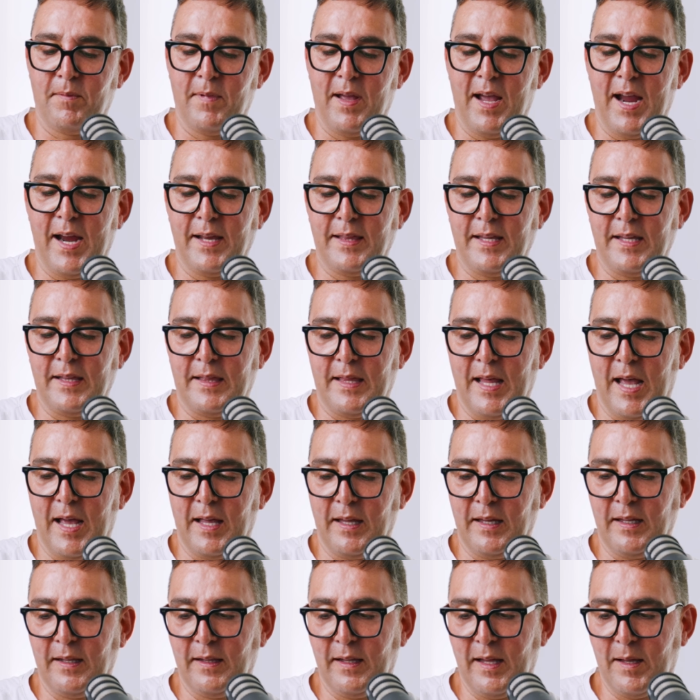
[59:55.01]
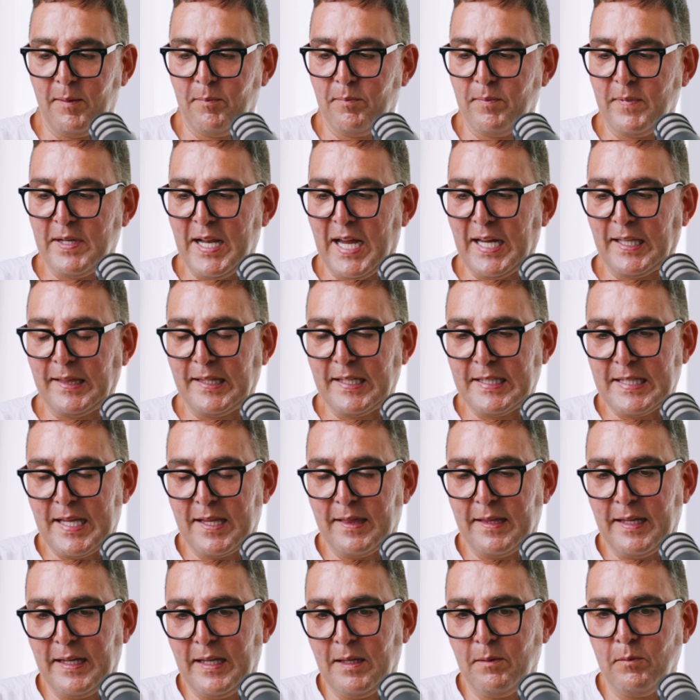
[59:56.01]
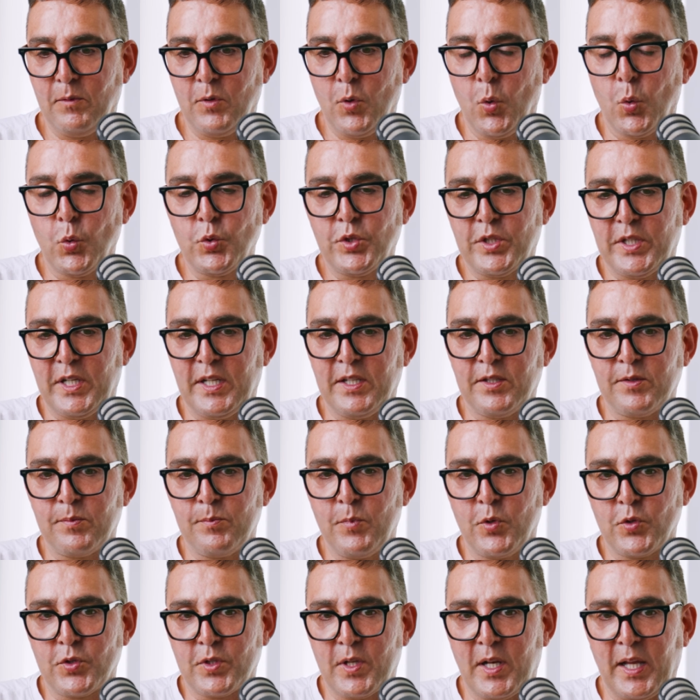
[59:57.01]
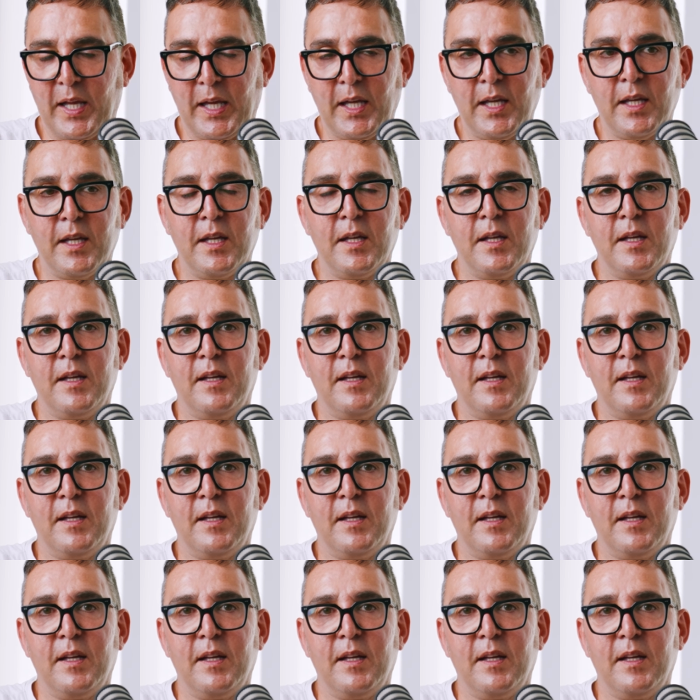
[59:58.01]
I did that in the 90s and the noughties mostly,